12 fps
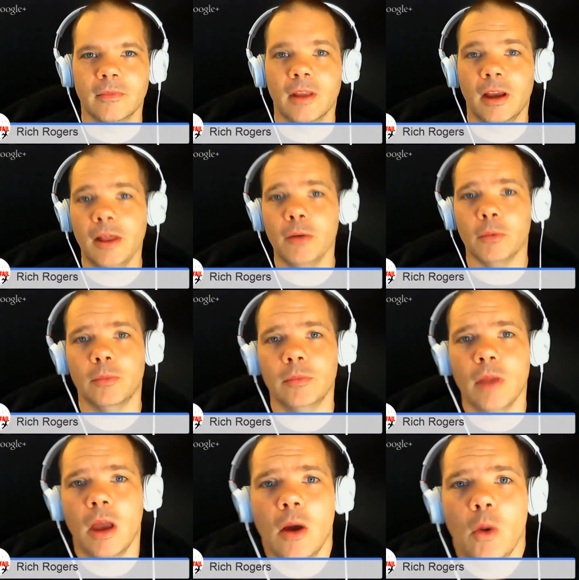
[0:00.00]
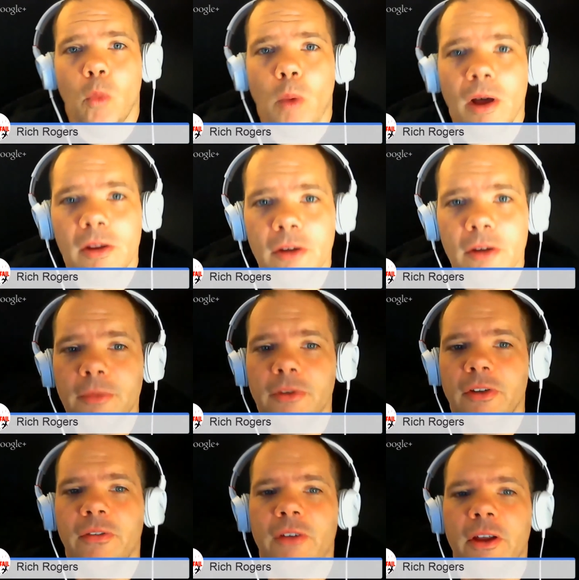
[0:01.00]
Hello. Welcome
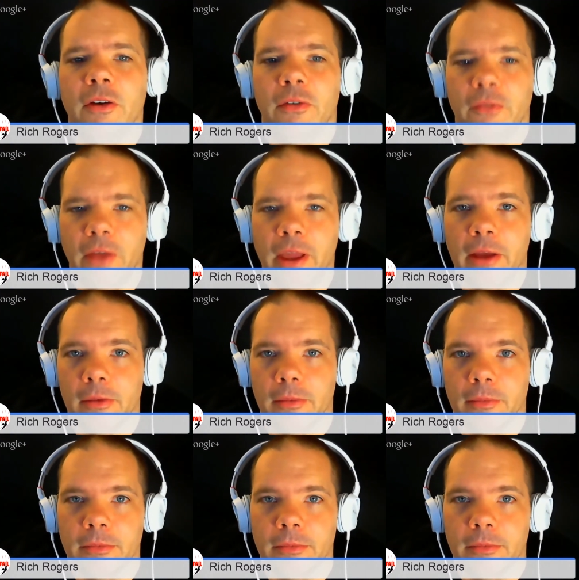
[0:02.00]
to Fund or Fail,